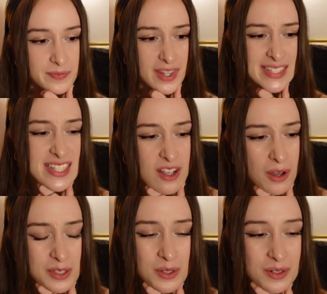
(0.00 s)
this is
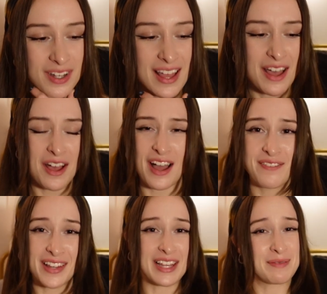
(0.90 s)
also, I
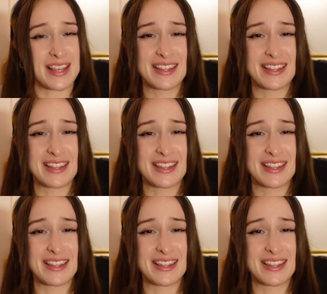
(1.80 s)
feel like I'm saying